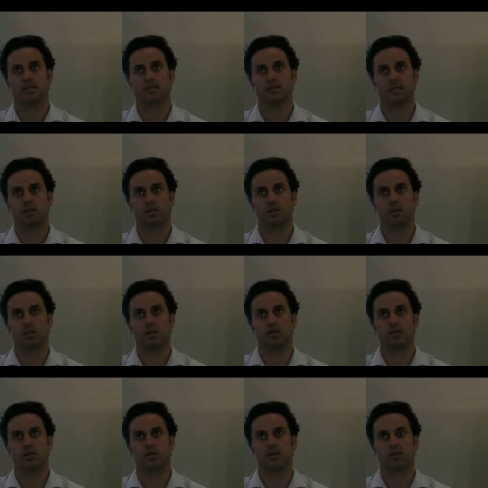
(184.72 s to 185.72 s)
what
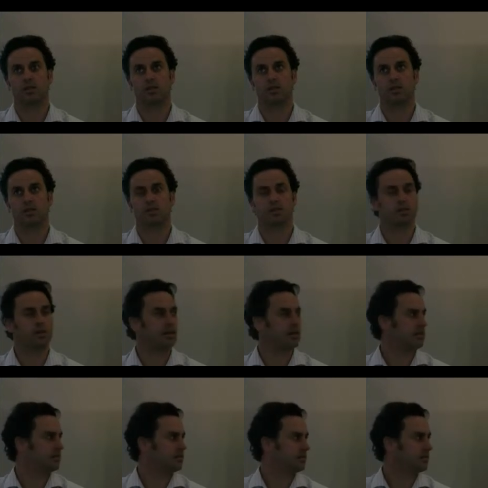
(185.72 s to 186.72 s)
challenge the process is
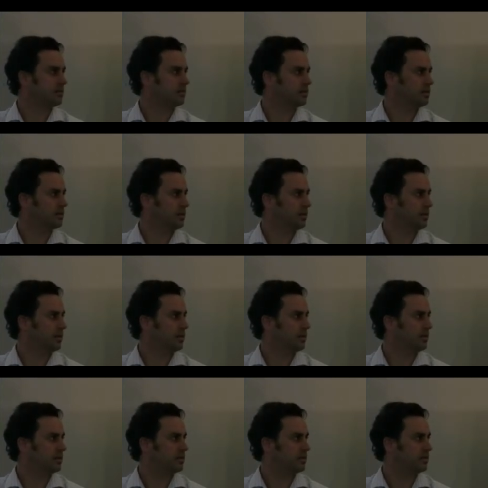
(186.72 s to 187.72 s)
about. Is there anything
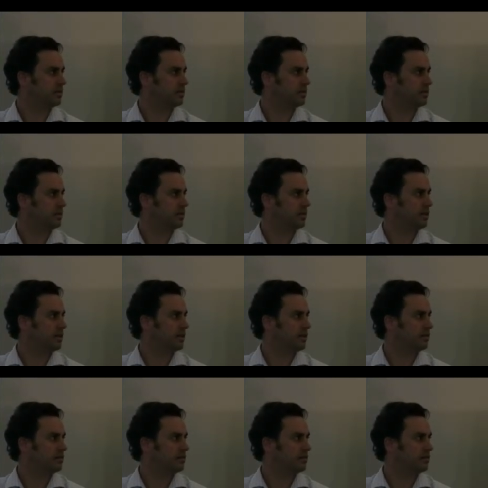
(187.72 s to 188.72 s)
else you can think of?